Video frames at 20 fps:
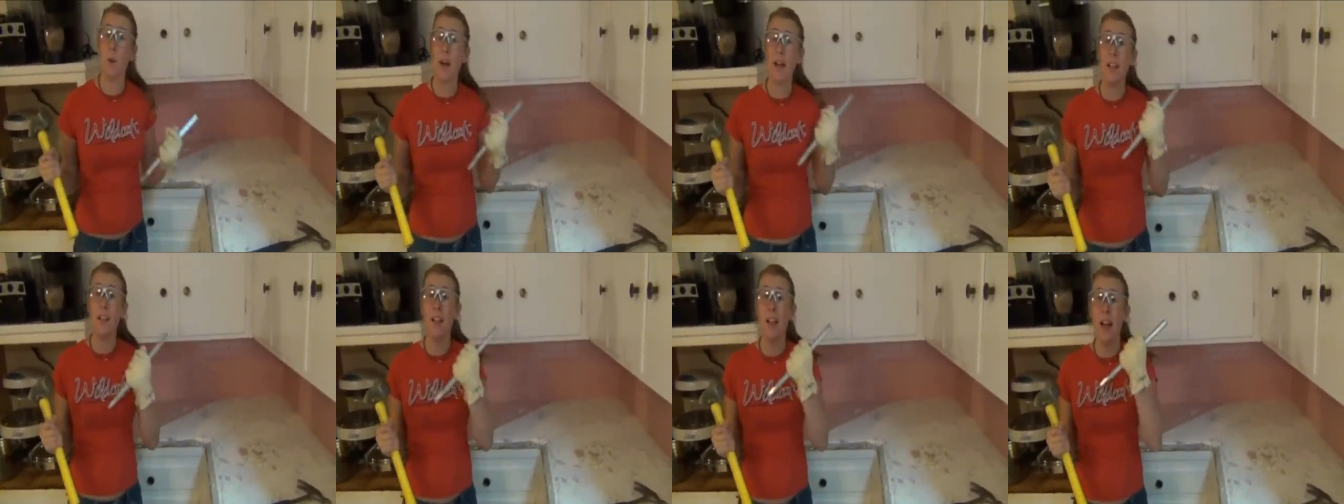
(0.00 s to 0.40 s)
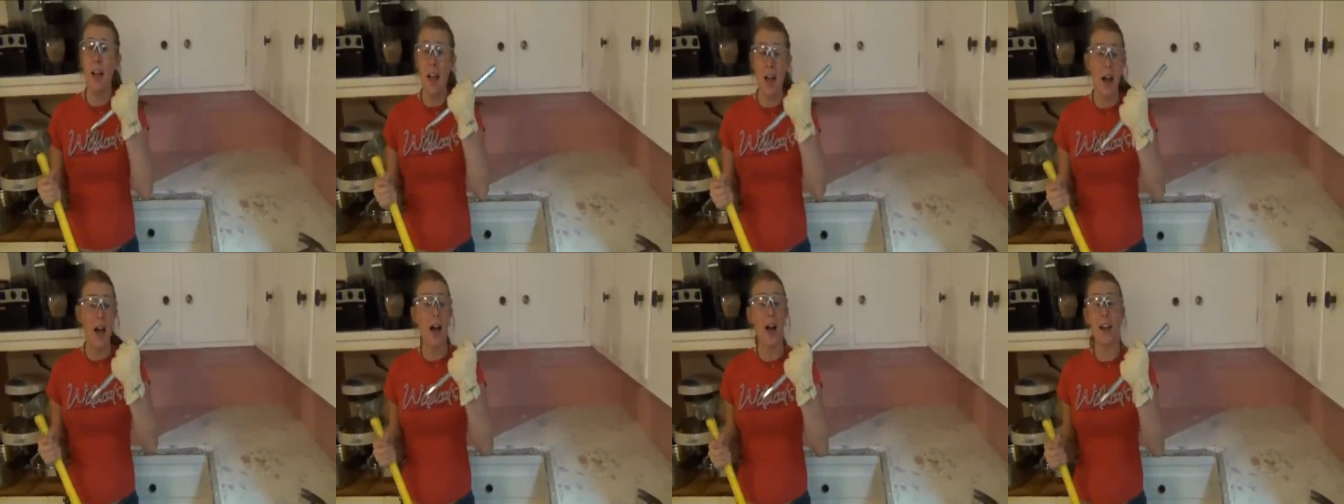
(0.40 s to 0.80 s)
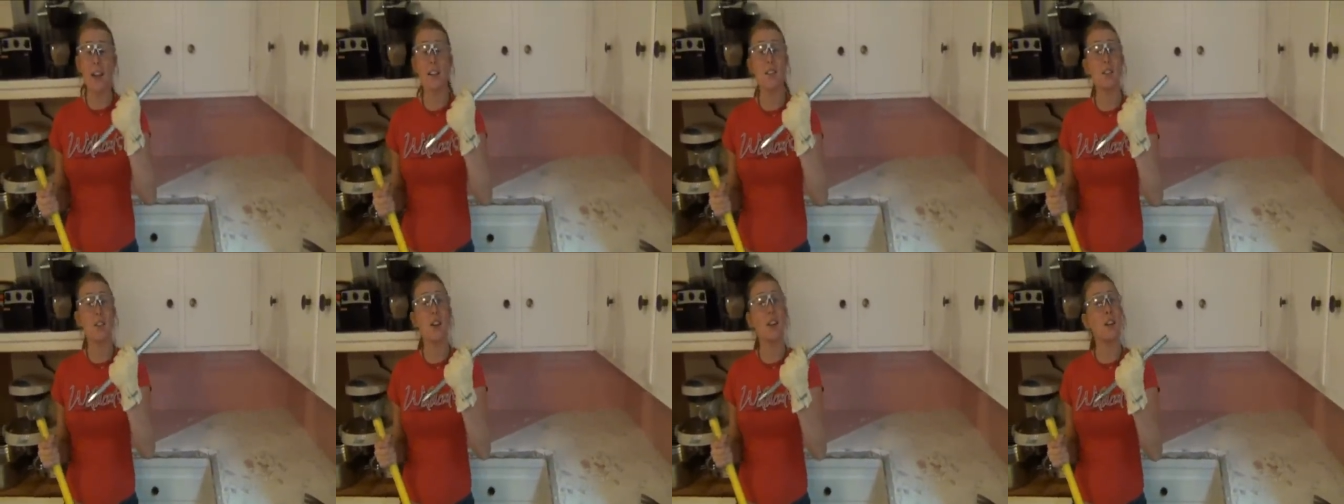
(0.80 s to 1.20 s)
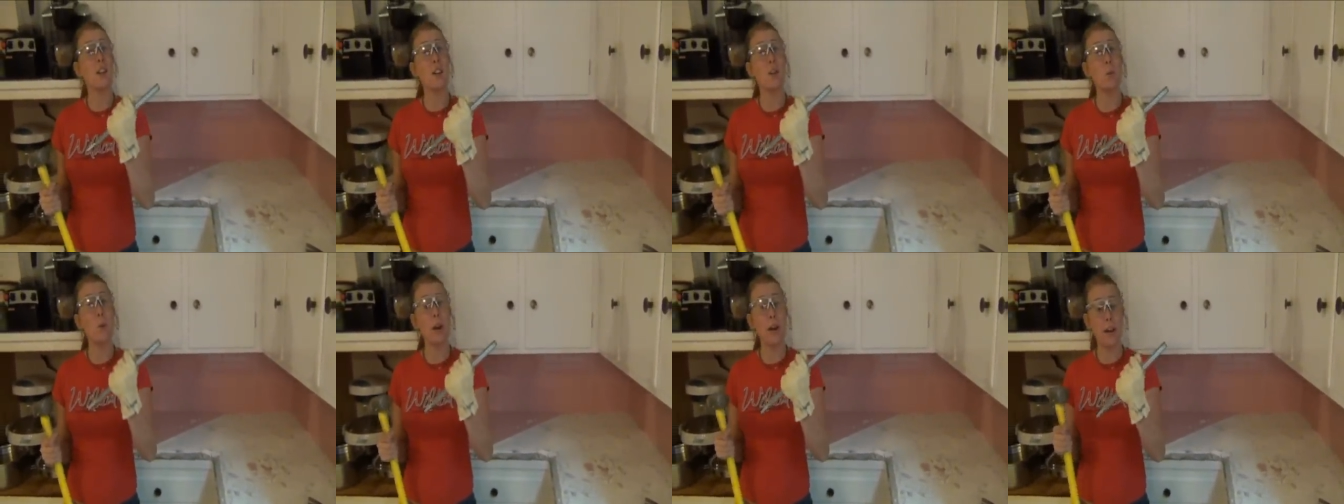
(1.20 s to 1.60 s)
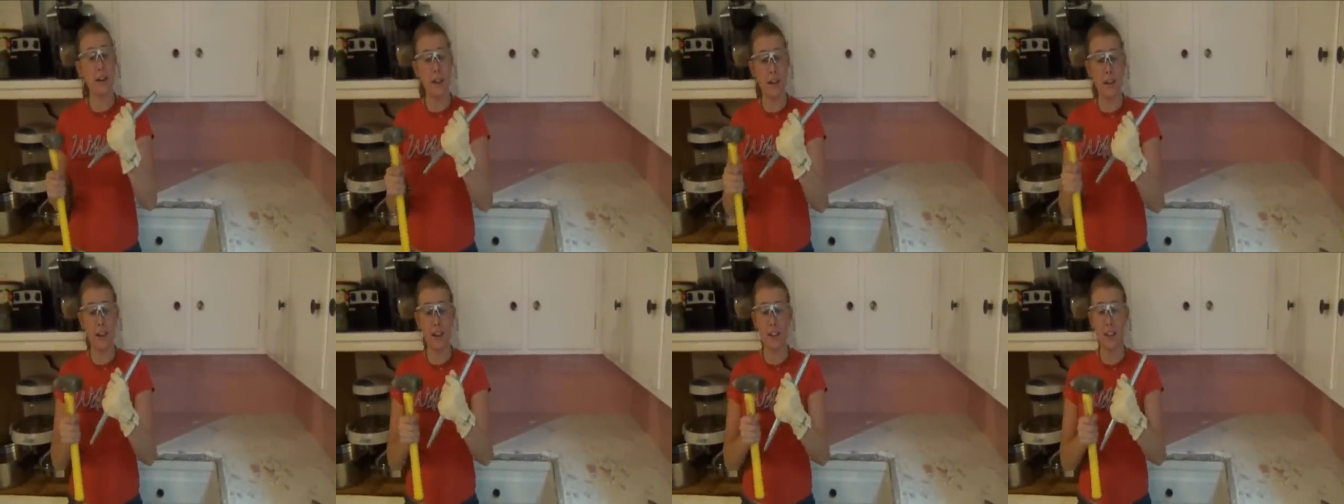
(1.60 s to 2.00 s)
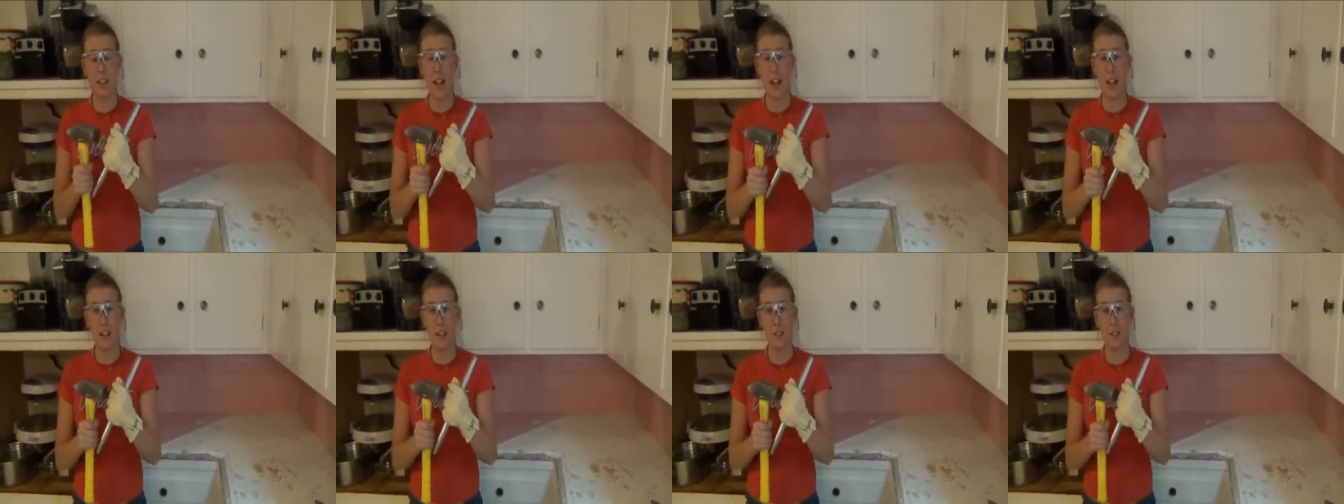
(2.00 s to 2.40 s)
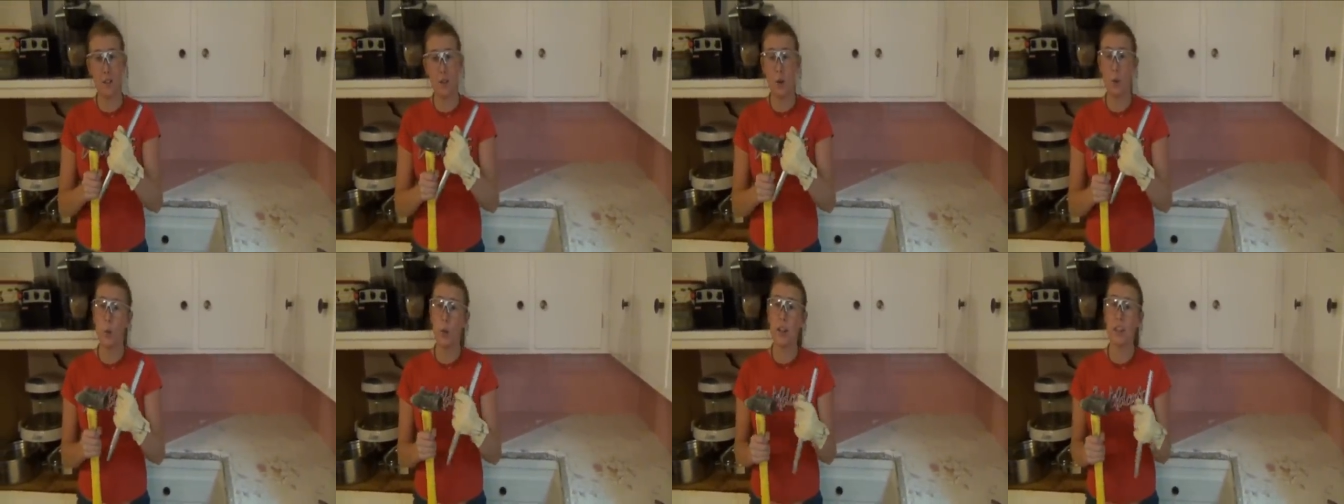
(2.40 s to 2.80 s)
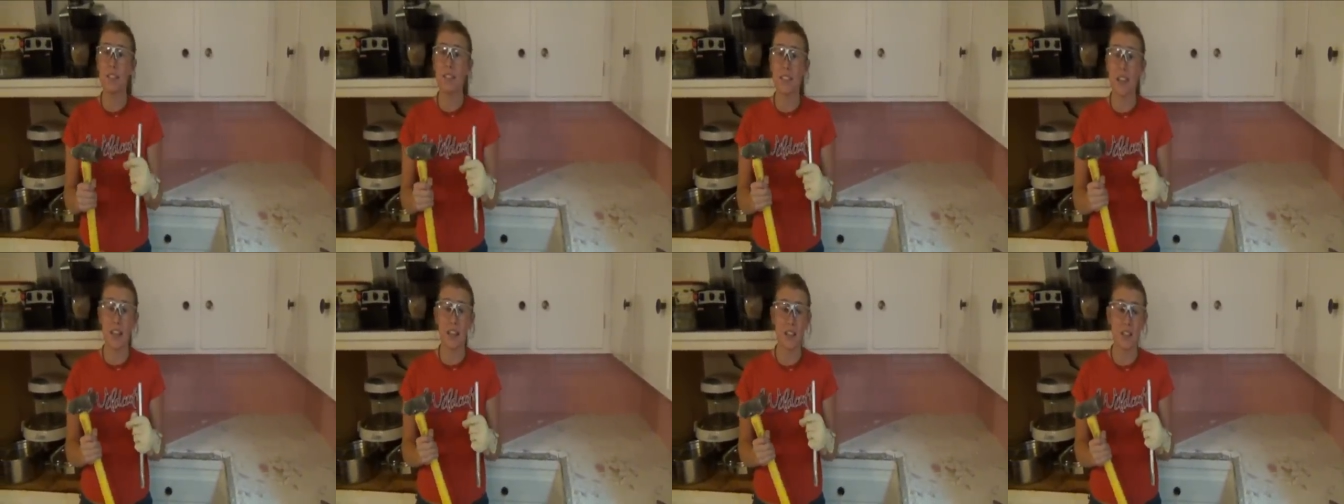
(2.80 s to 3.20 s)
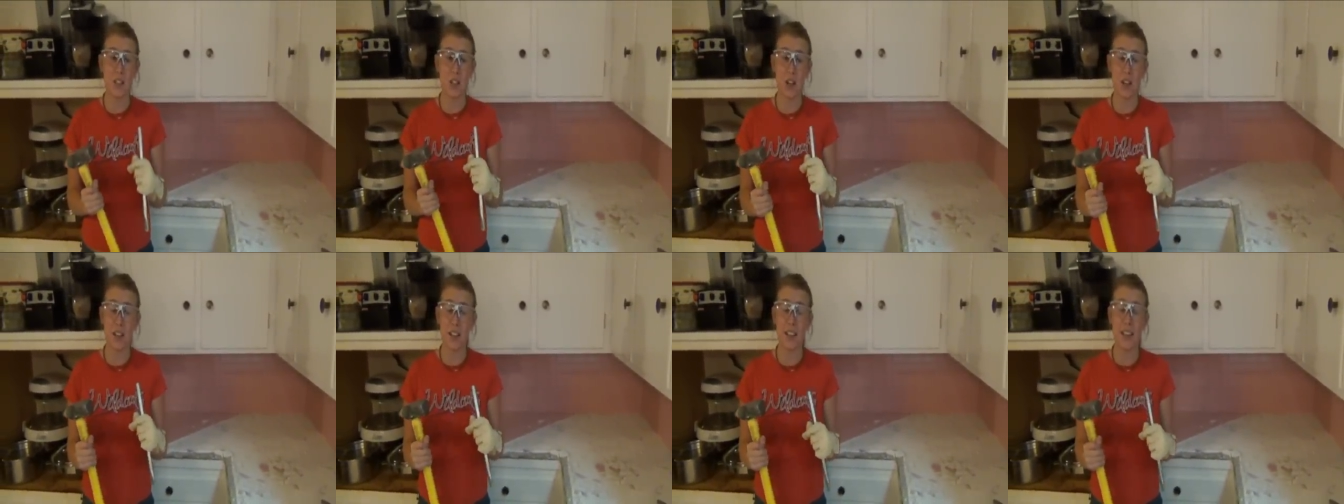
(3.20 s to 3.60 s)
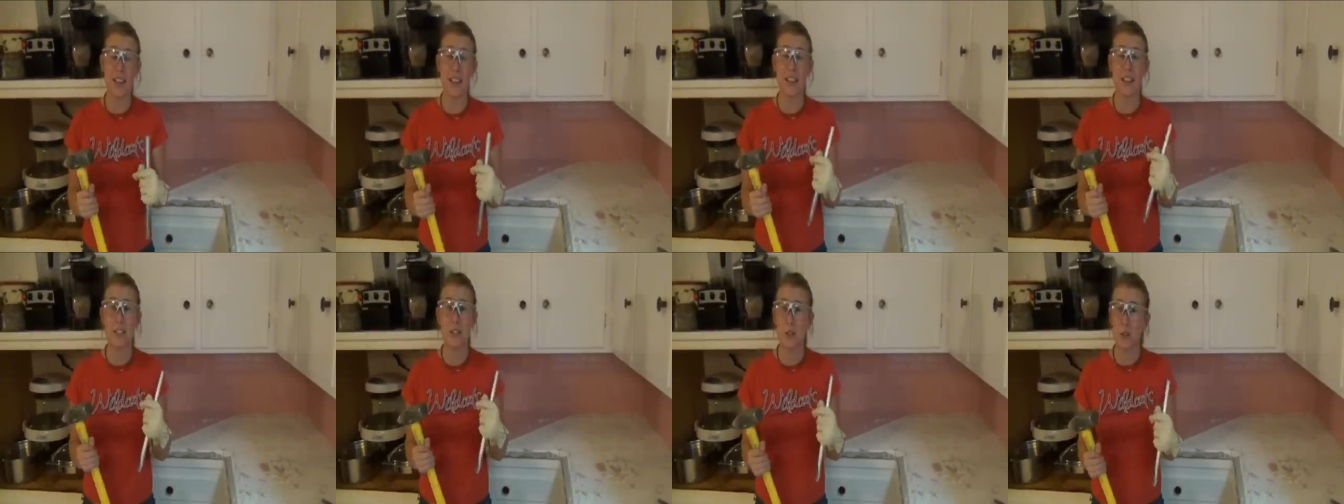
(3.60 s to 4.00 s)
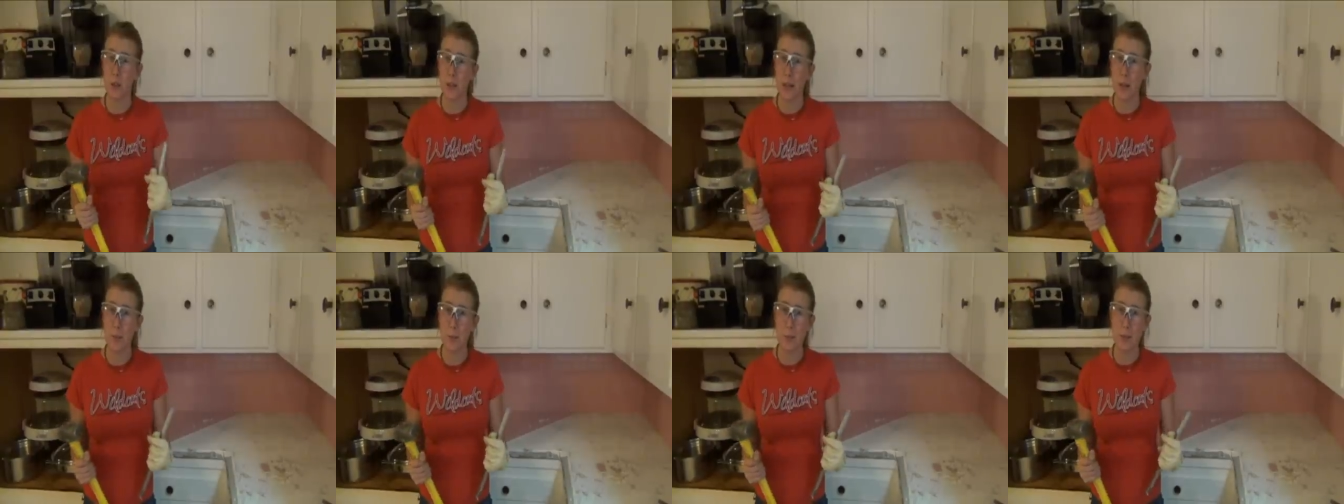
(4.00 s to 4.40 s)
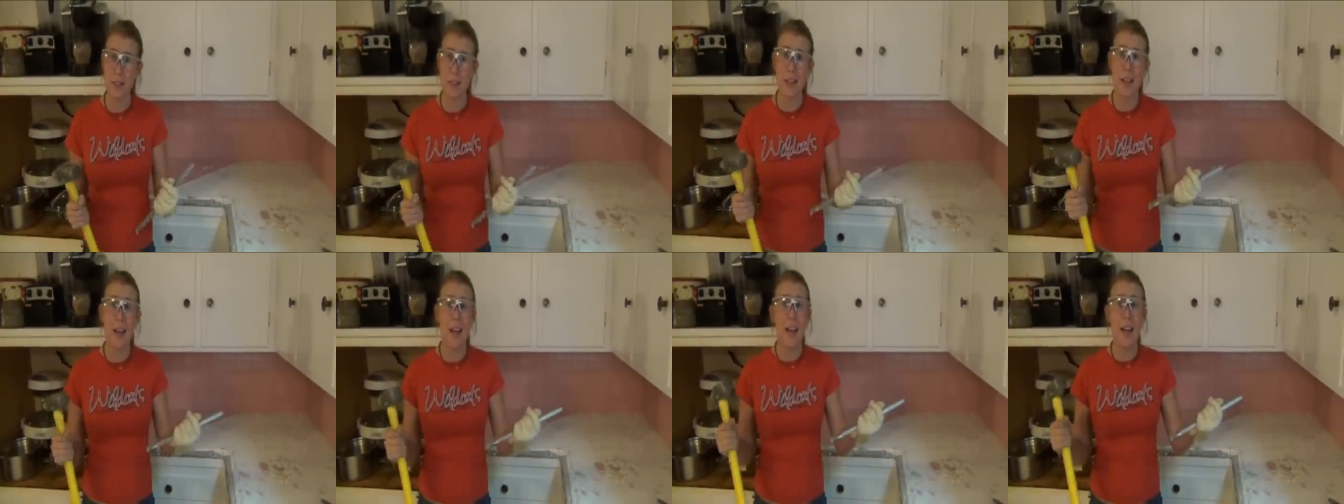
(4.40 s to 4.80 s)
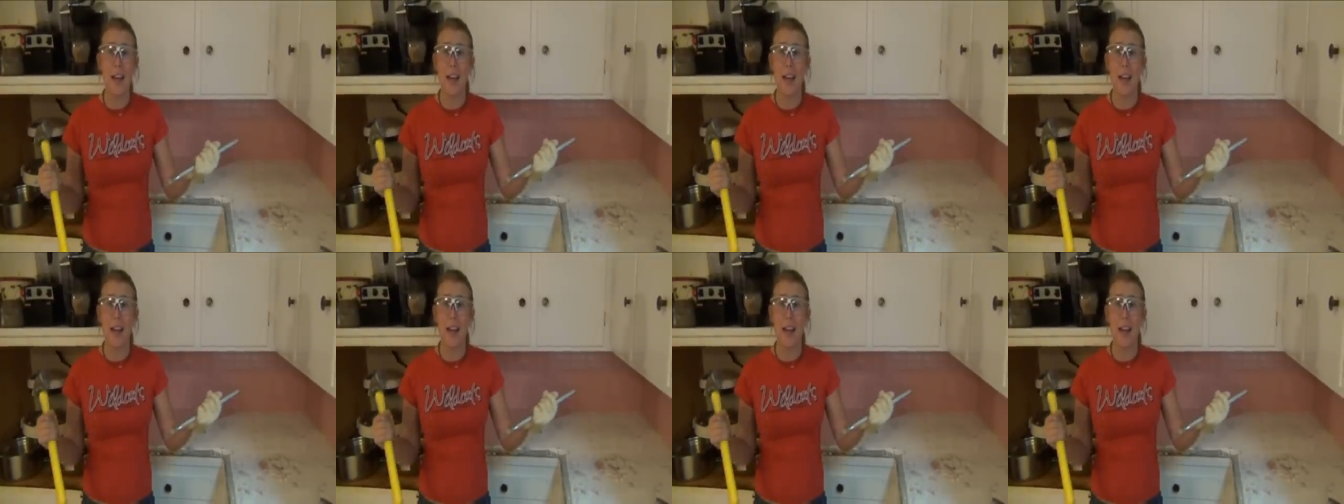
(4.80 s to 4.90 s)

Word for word: Well, I started wearing a glove once I started getting scrapes